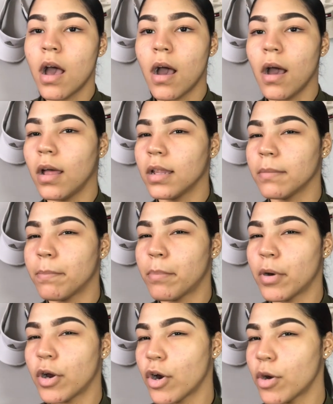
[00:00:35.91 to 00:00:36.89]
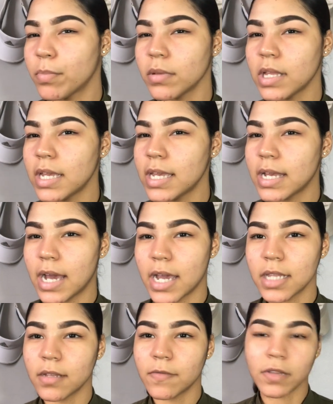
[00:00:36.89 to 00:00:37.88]
a purpley
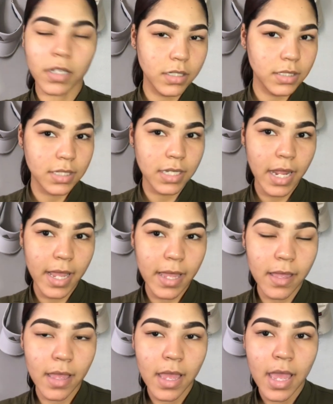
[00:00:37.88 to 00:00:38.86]
kind of look today,